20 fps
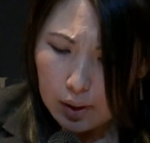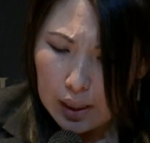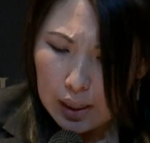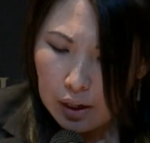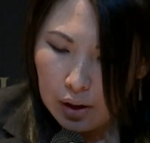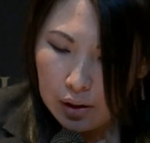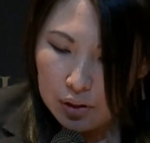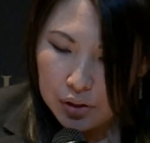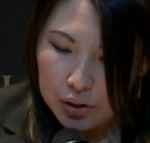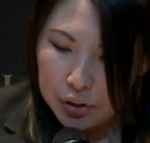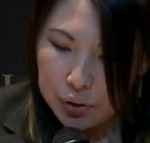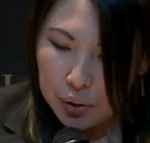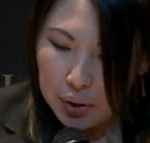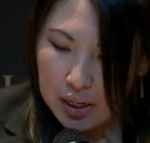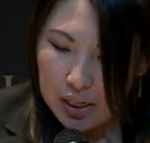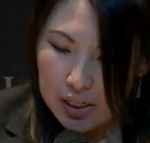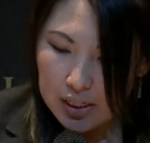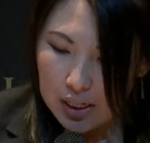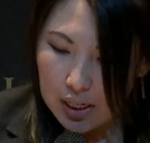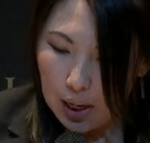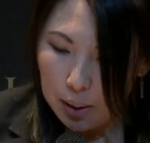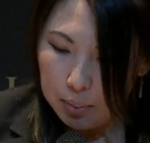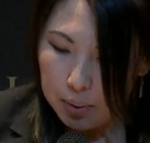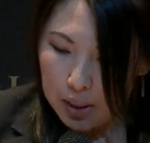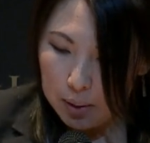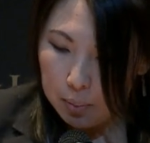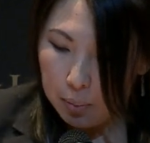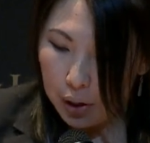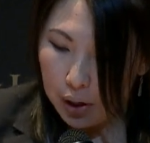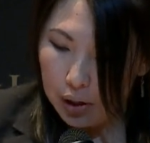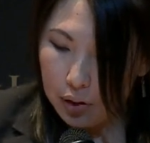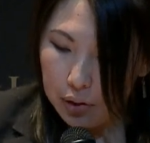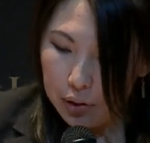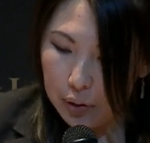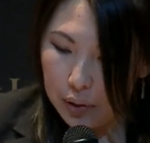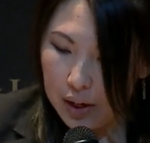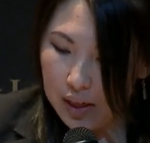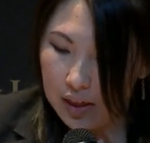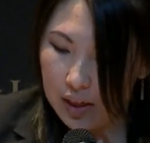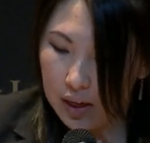Here on the screen is the company Bird, who
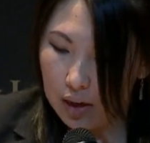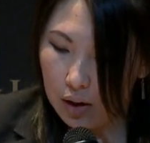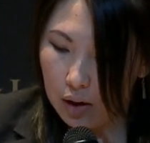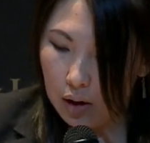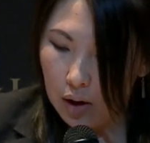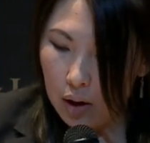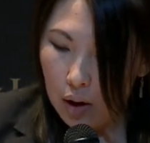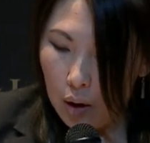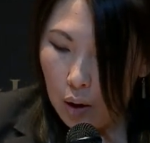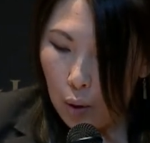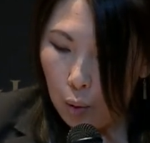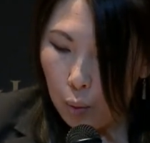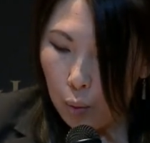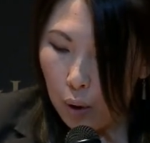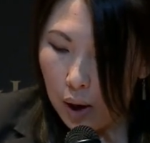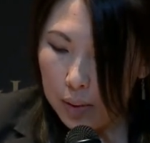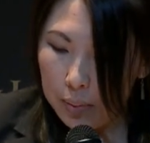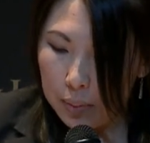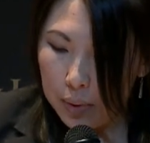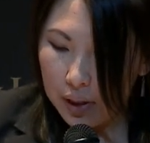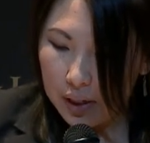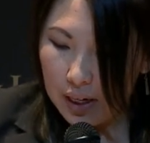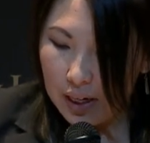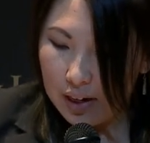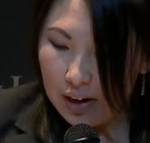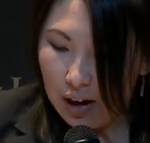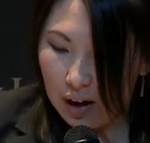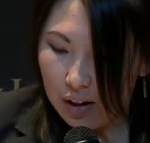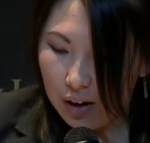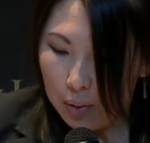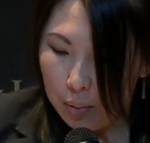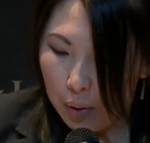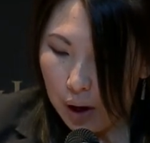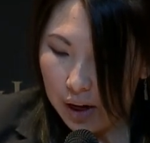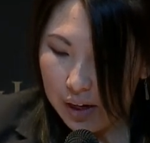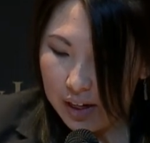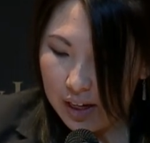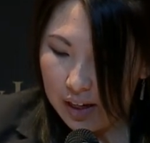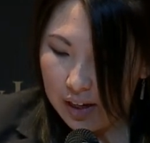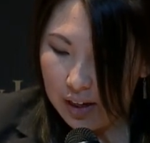hit the $1 billion
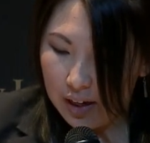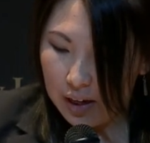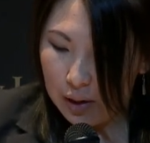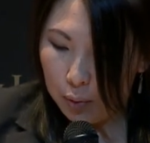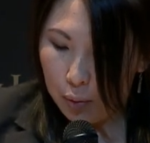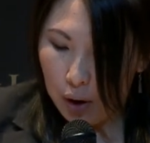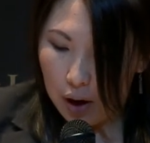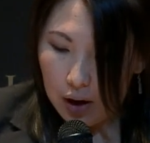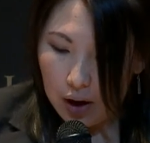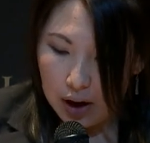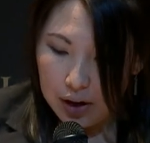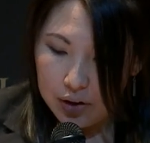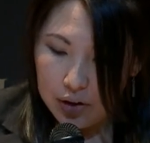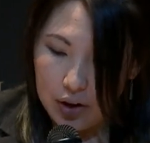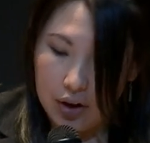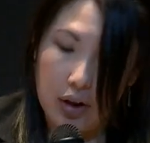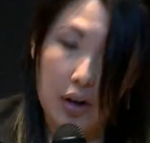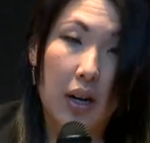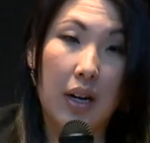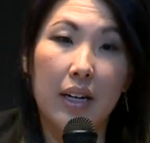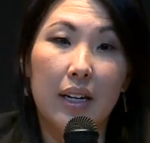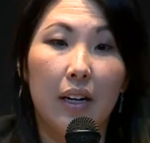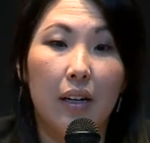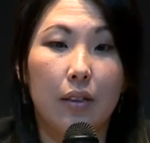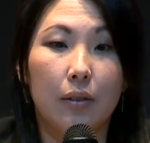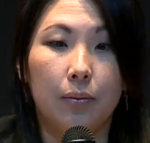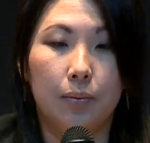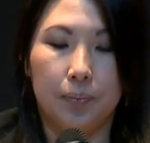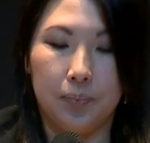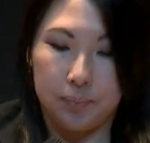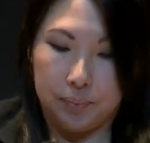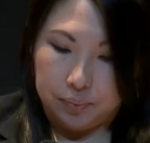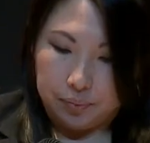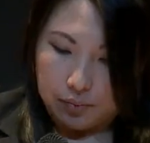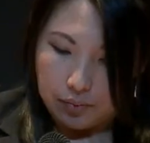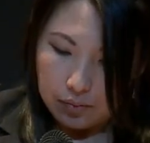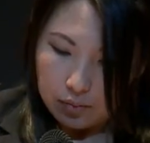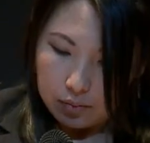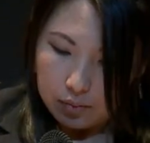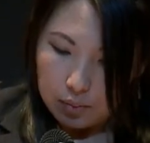market in well under a year.
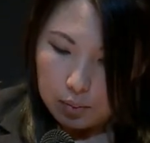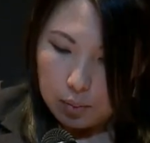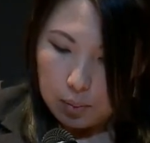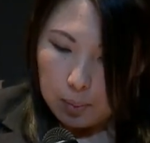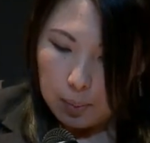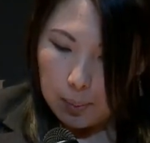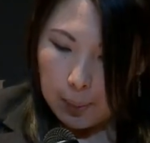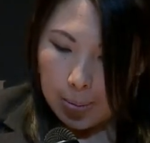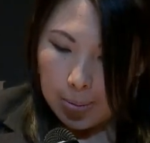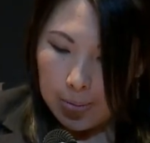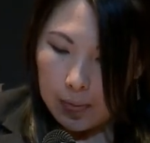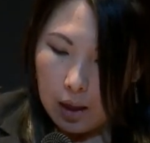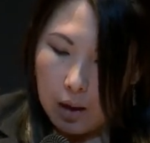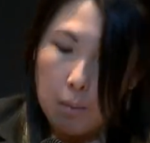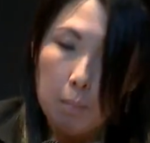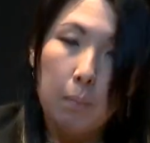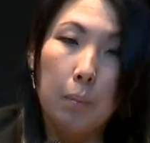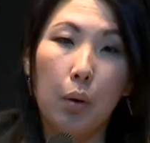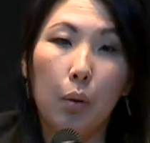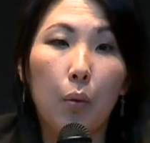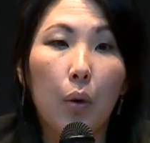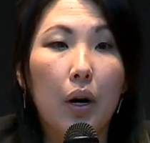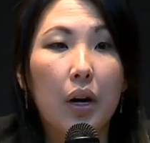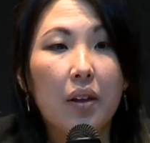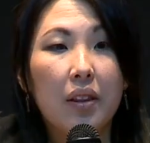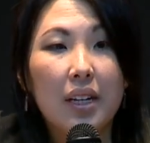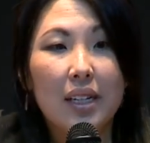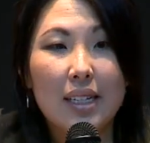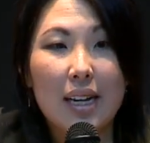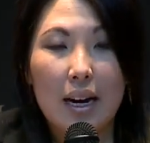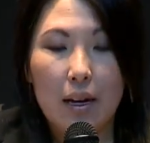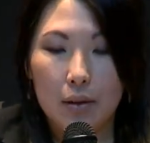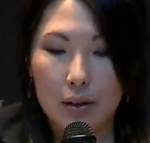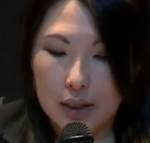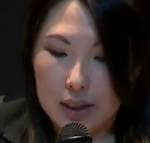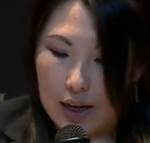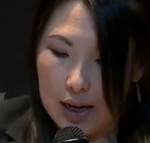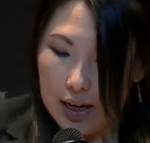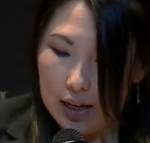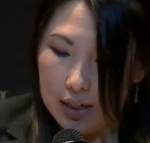But what are the
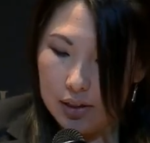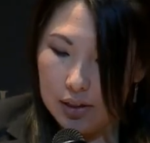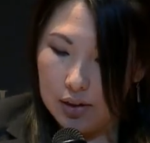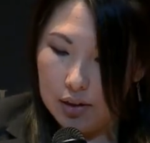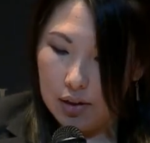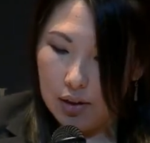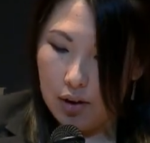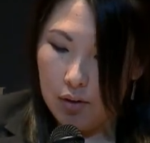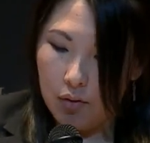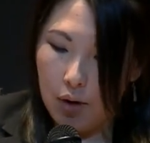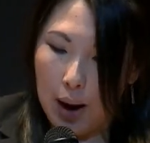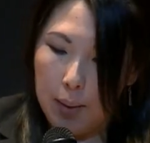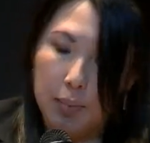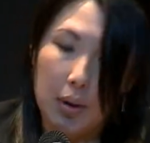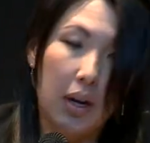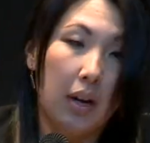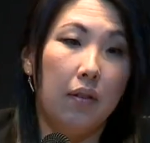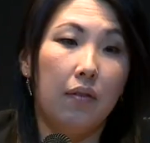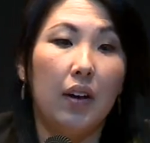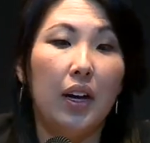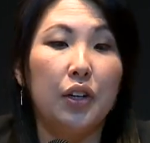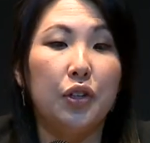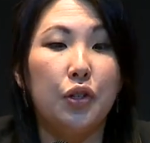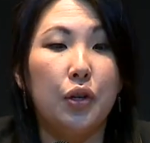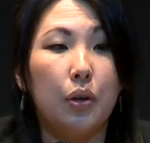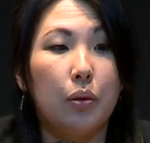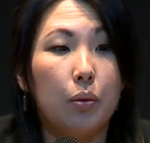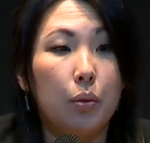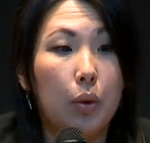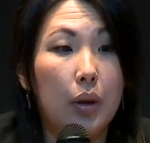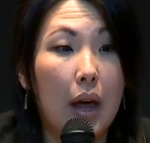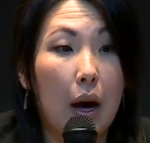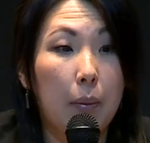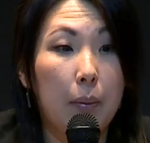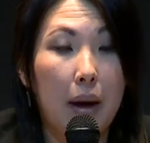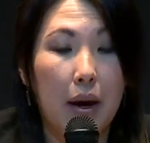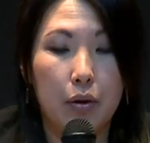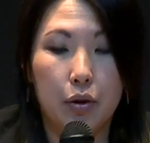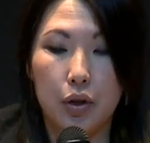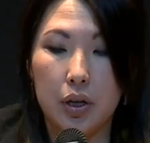downsides of rapid innovation without
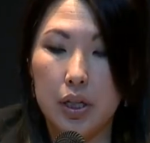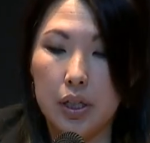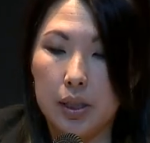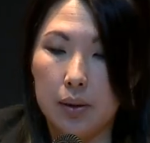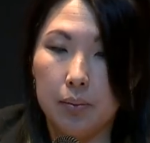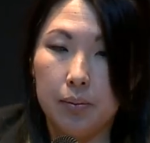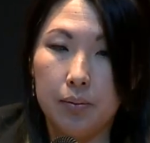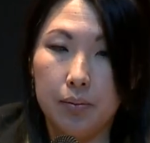boundaries?